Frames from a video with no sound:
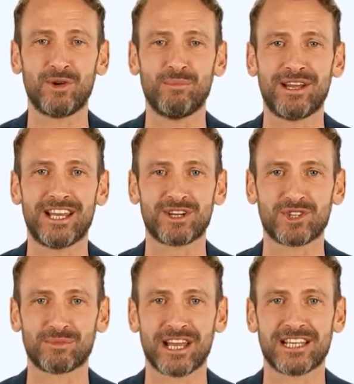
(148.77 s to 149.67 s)
we need
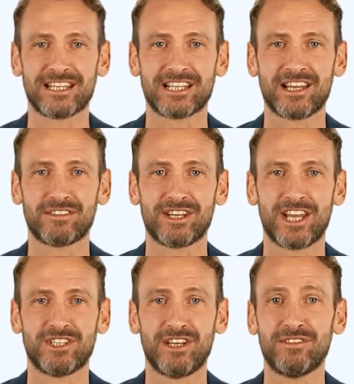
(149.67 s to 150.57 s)
to raise the
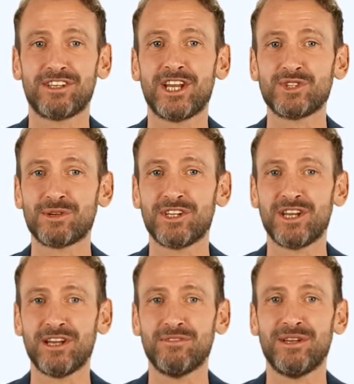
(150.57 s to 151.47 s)
deviation of each
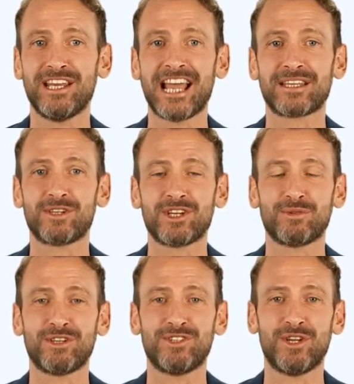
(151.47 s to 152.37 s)
return from the
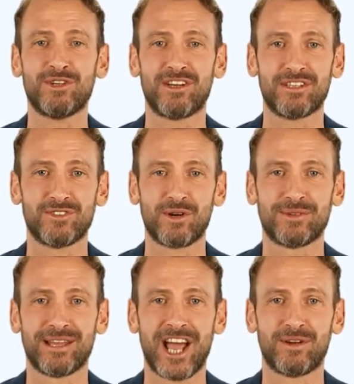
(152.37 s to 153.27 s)
average return to the
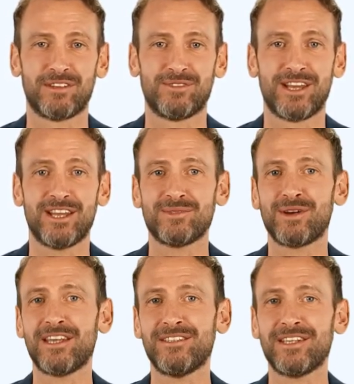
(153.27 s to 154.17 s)
fourth power for each
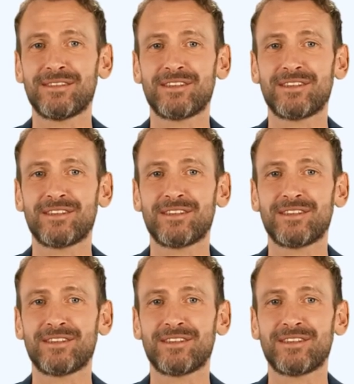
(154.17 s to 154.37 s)
month.